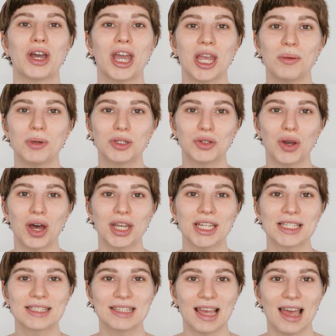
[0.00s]
able to
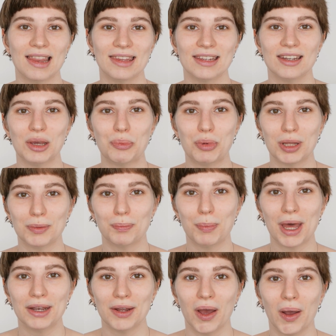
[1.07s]
understand it a bit
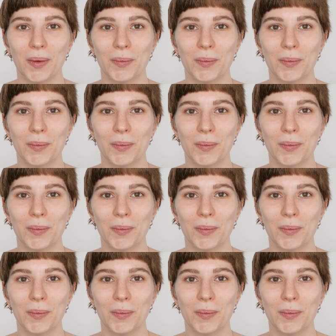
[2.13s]
better.